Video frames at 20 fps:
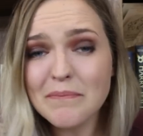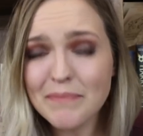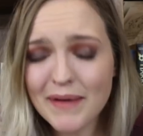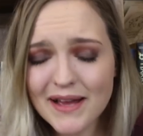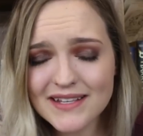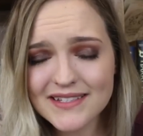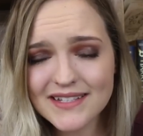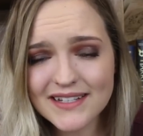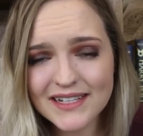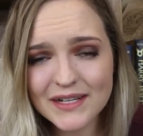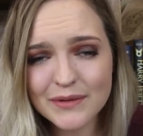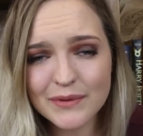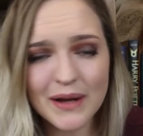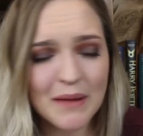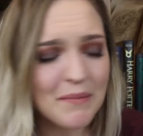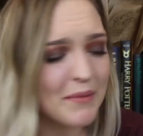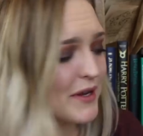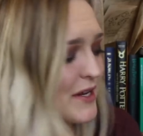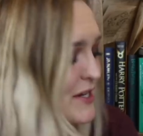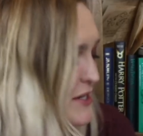basically what
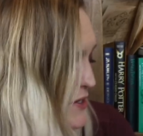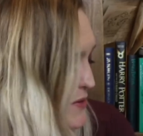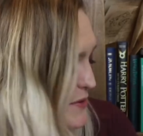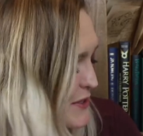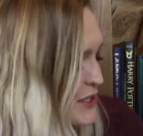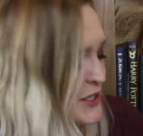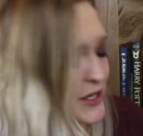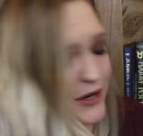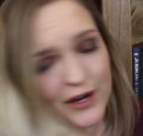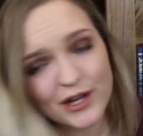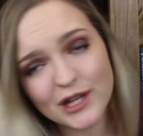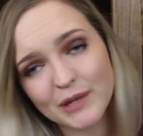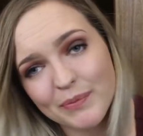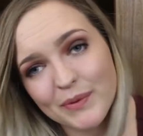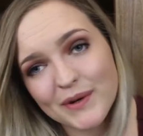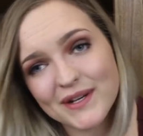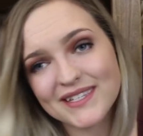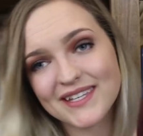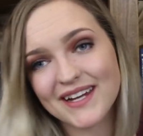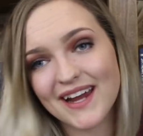I'm going to do is show you the
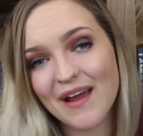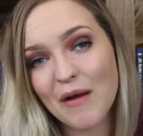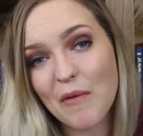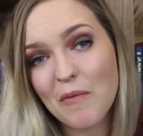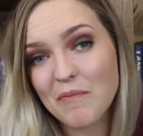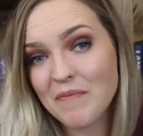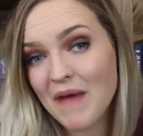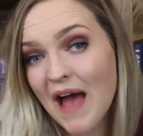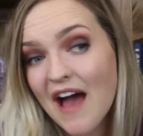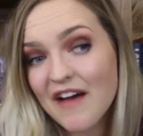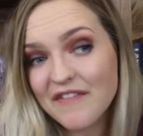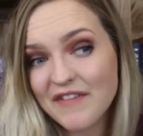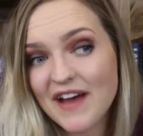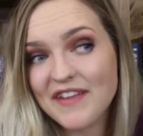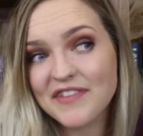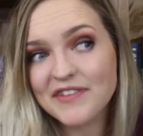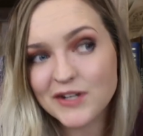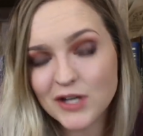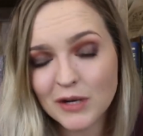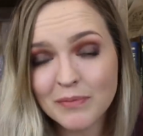books that I have
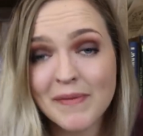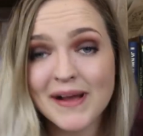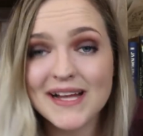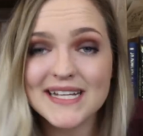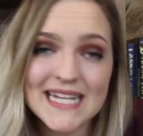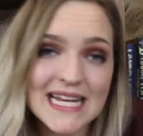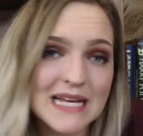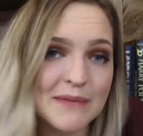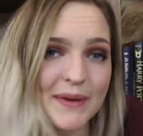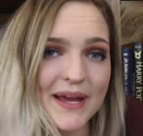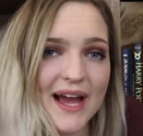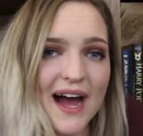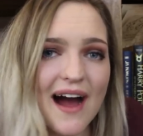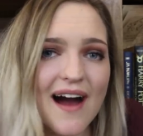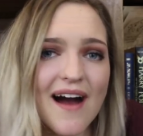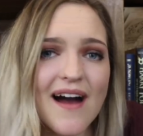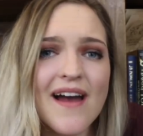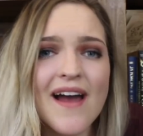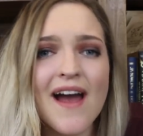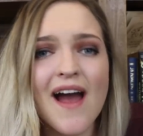at the top of my
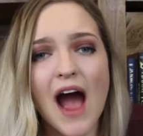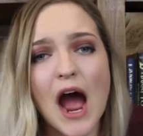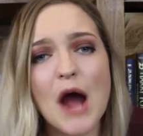TBR.